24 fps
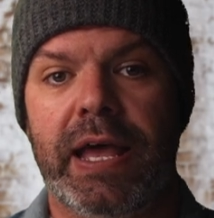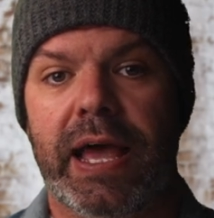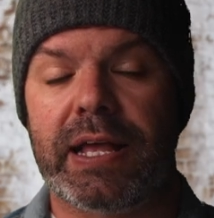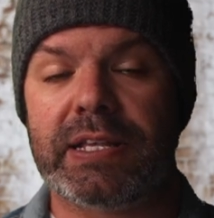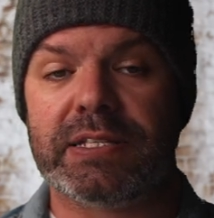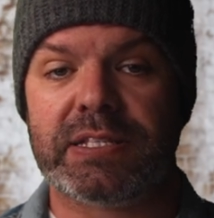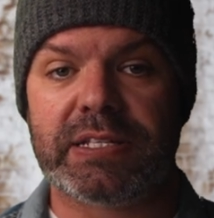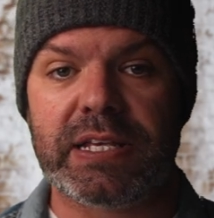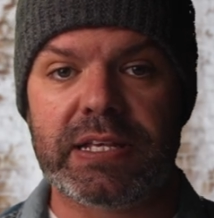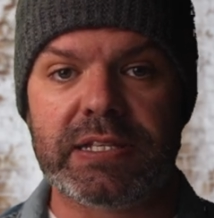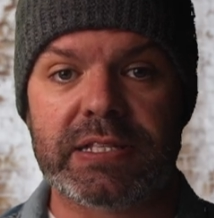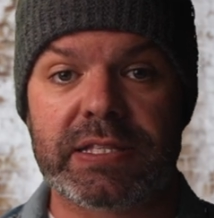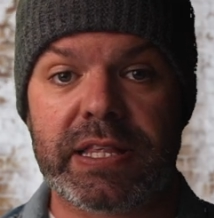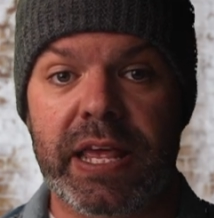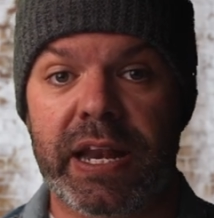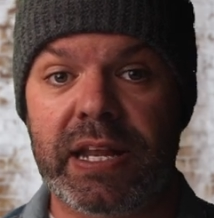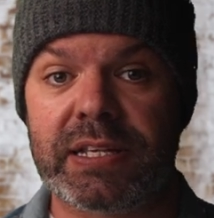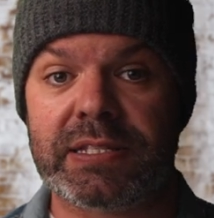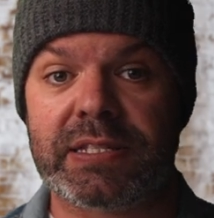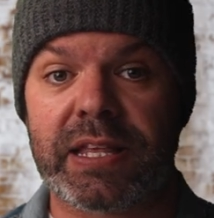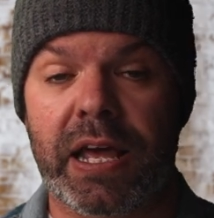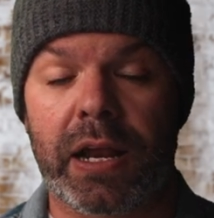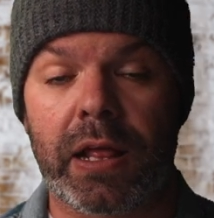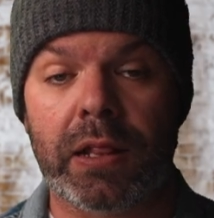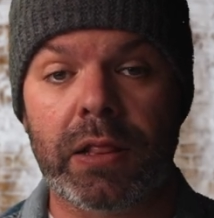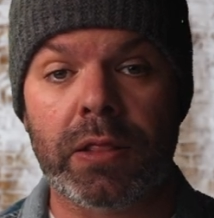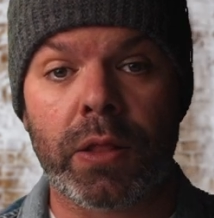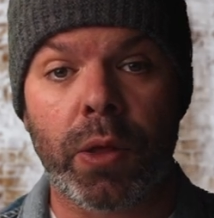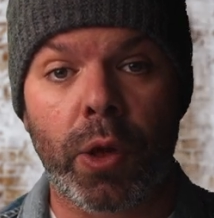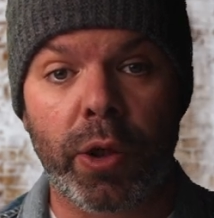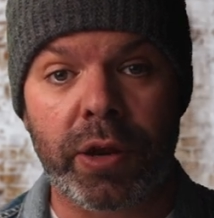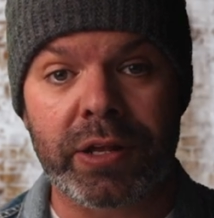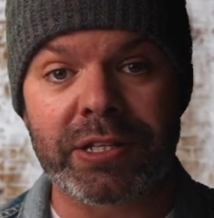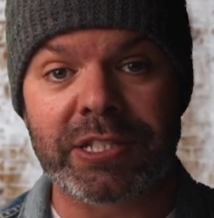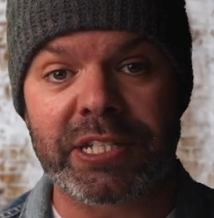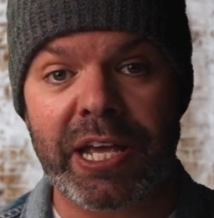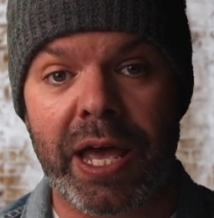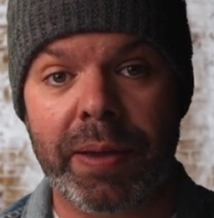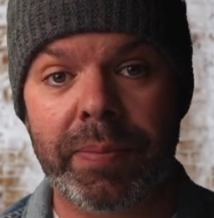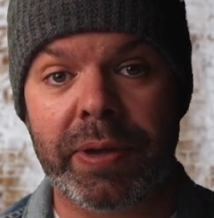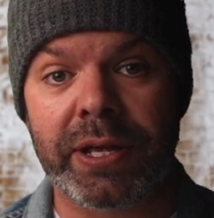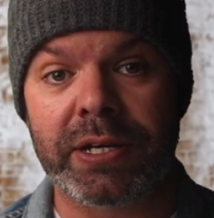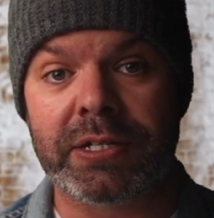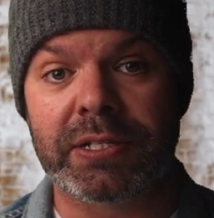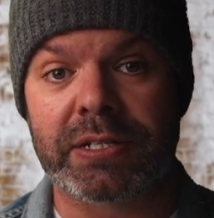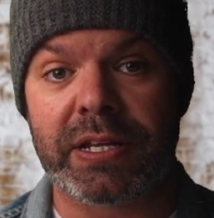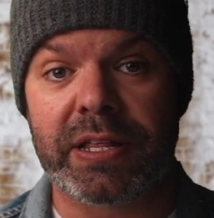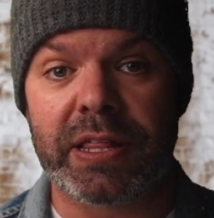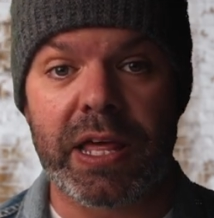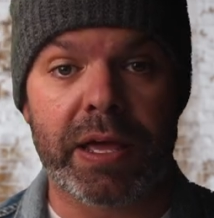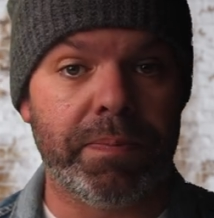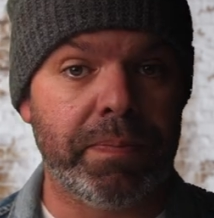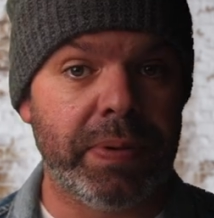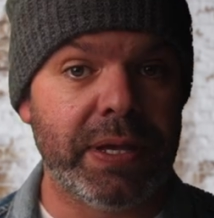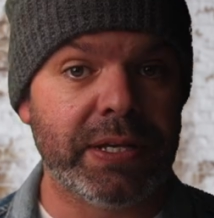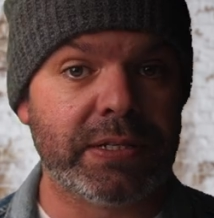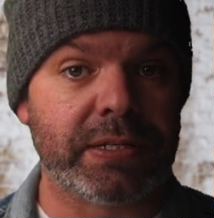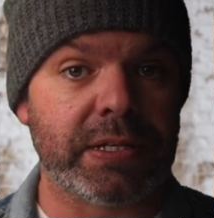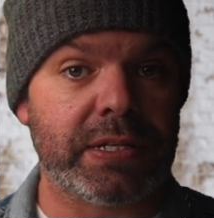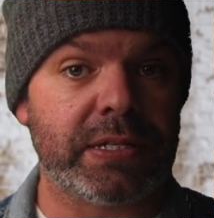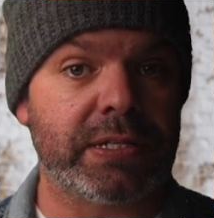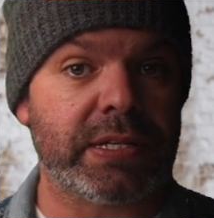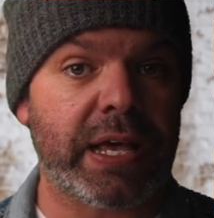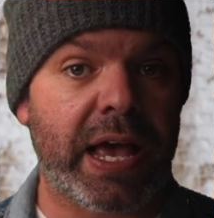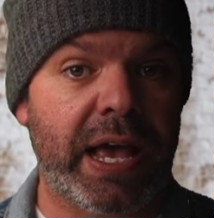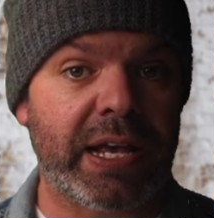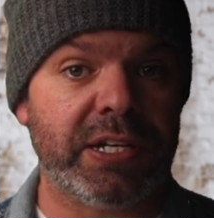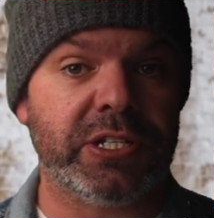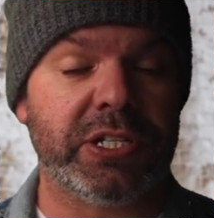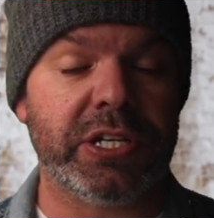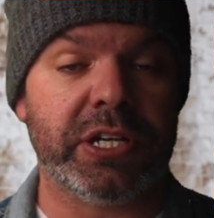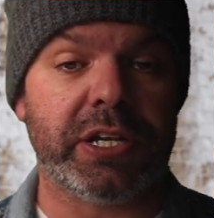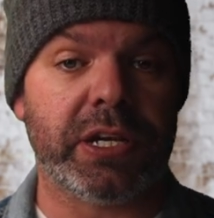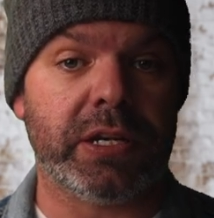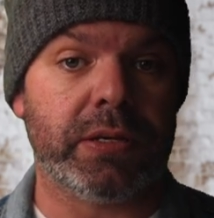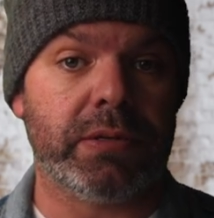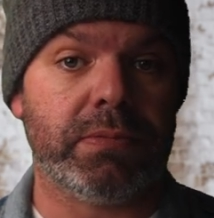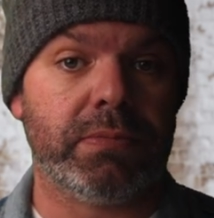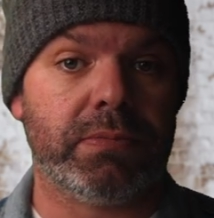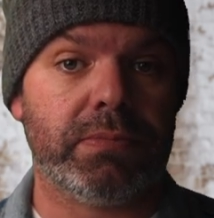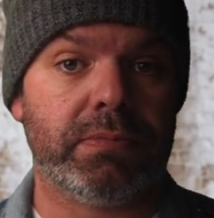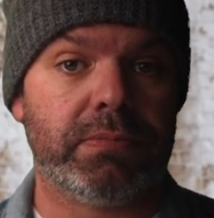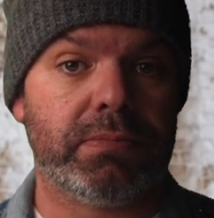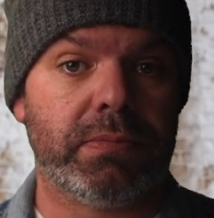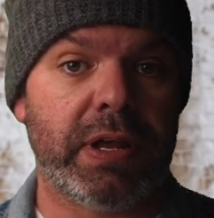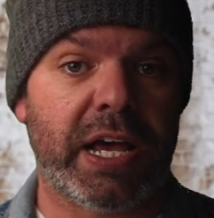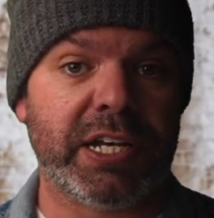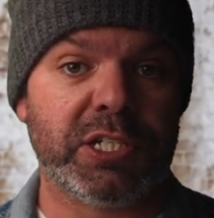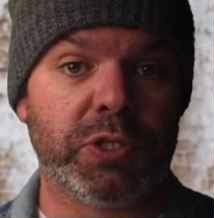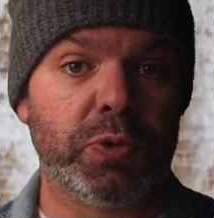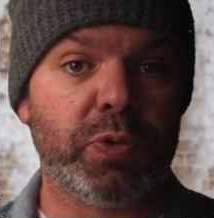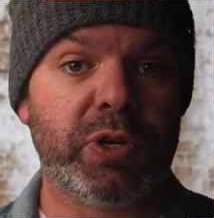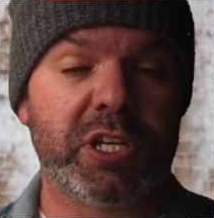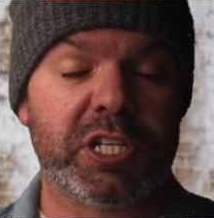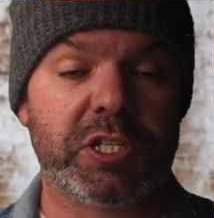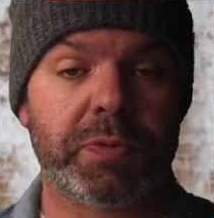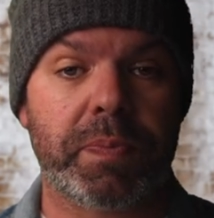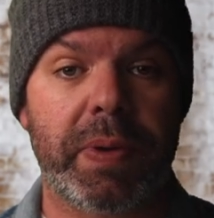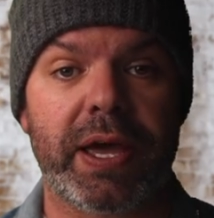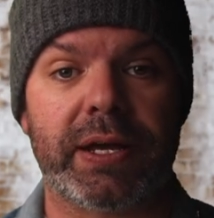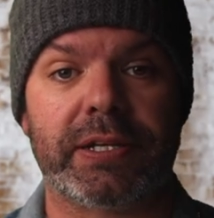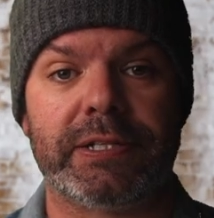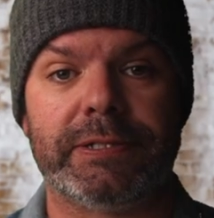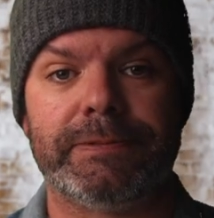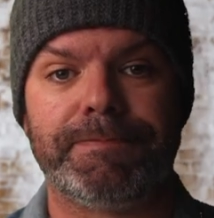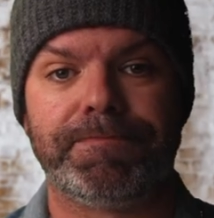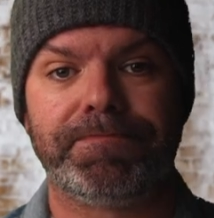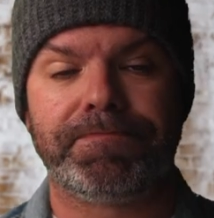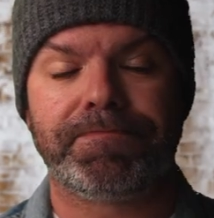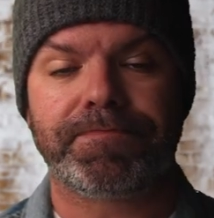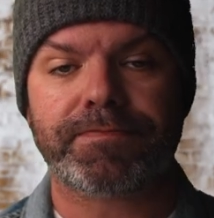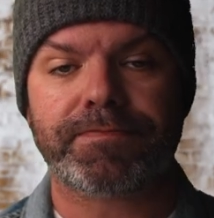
And since then, it's done a lot of damage to their business, as you would expect.